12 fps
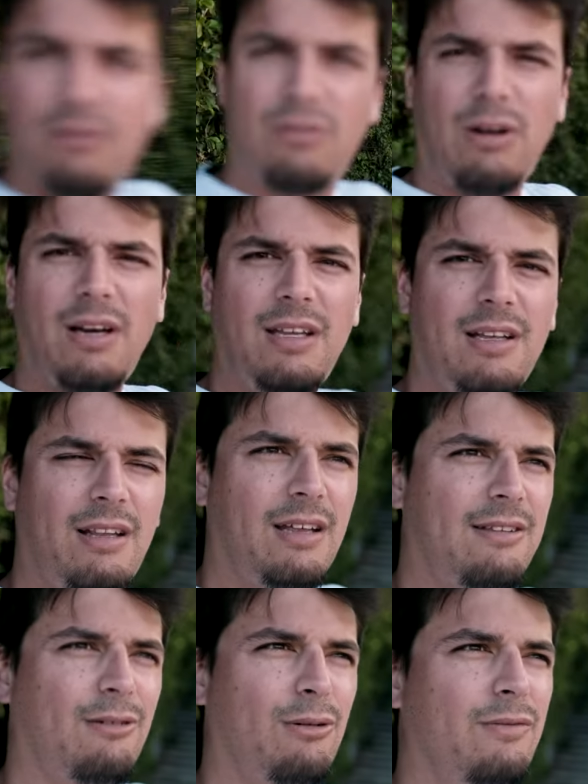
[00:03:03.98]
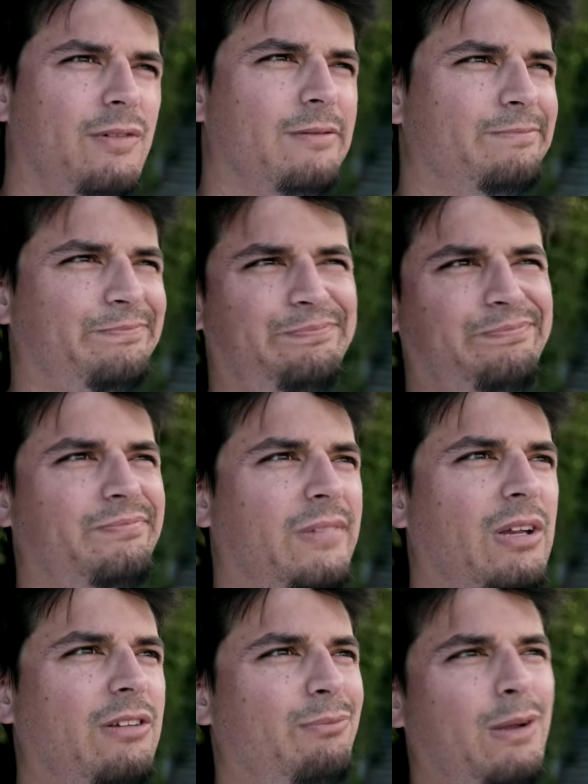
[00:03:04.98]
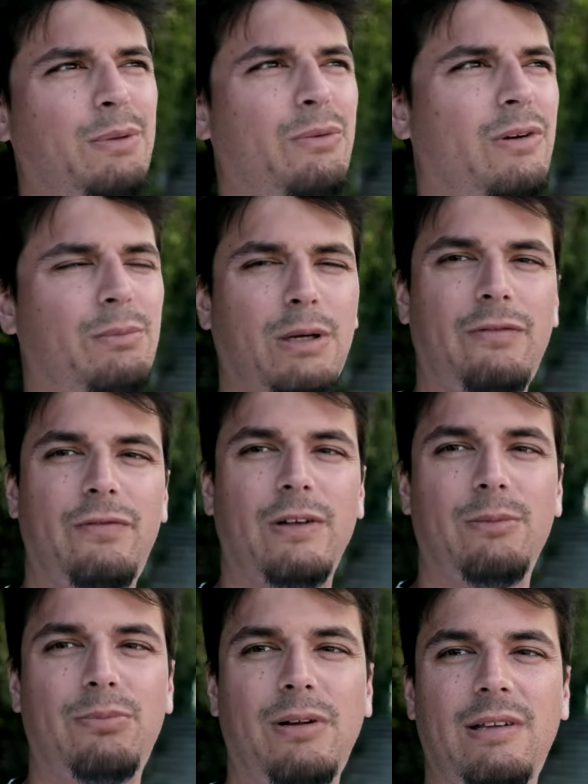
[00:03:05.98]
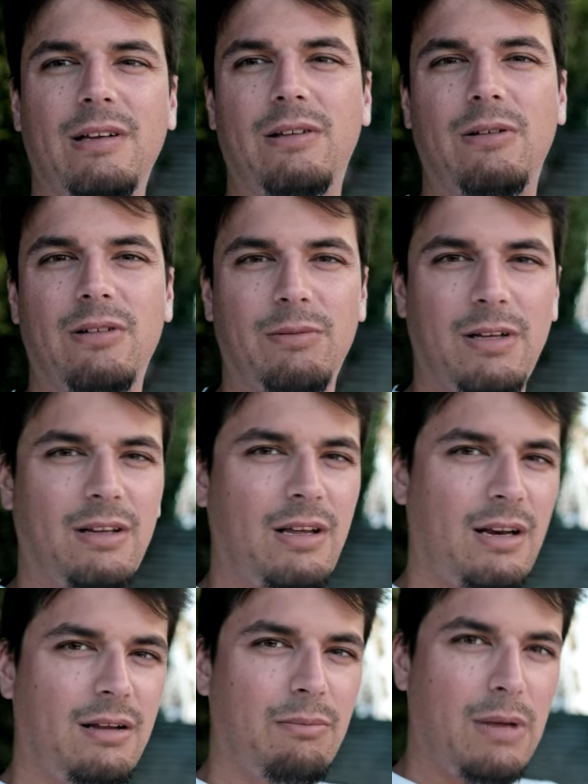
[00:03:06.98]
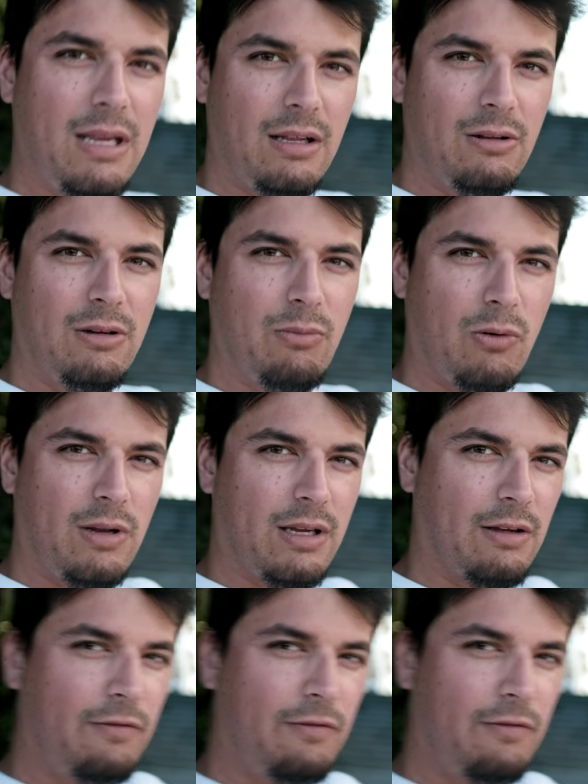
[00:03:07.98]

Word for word: try and get like sort of a use maybe one of my film presets or something to kind of make it look more like a